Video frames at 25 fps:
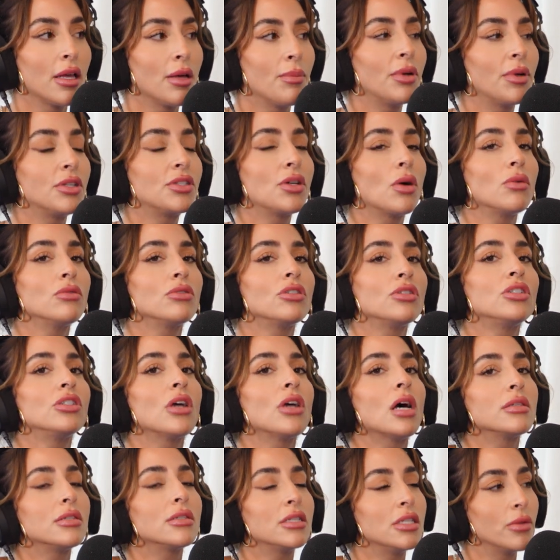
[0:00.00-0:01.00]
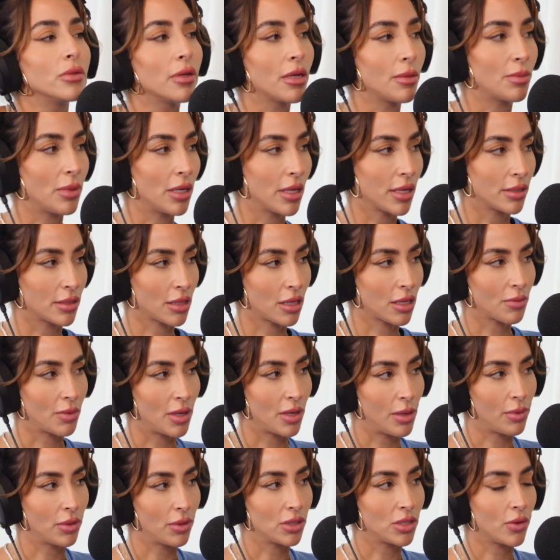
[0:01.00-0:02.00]
But don't just do it because other
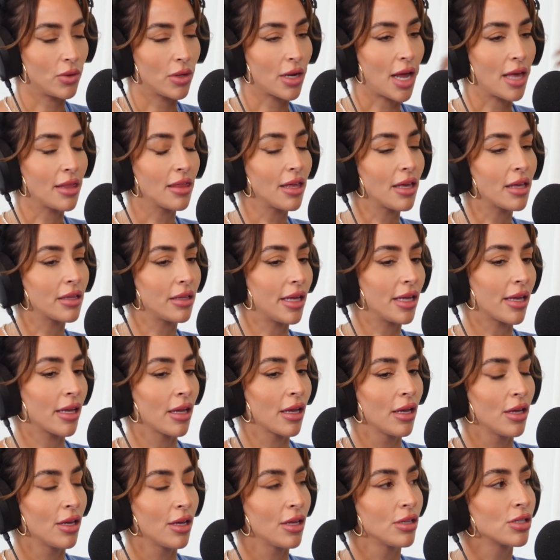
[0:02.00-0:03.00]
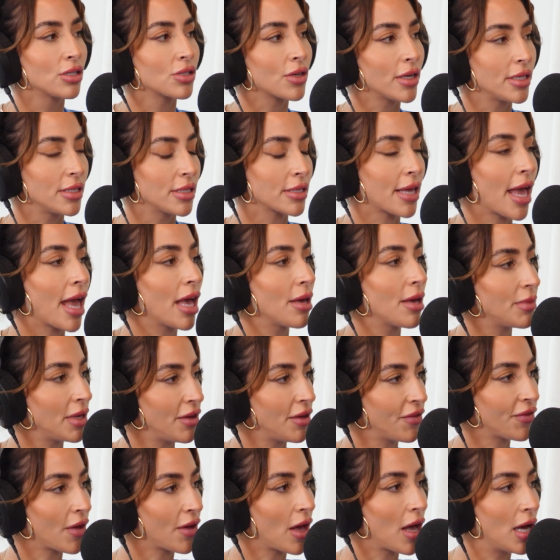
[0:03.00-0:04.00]
people do it. I think like trends can be
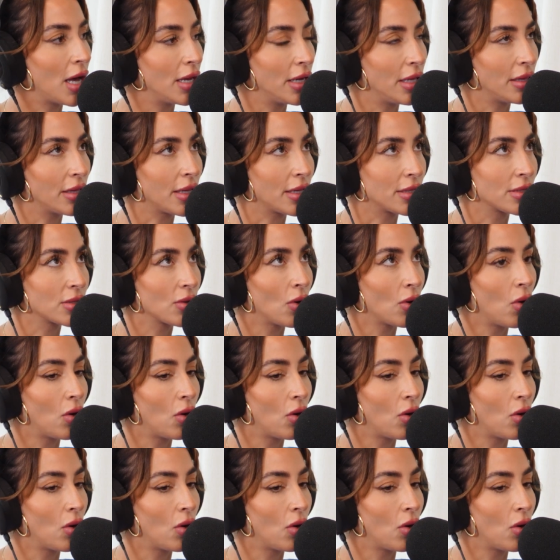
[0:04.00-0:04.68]
fun. And that's the whole,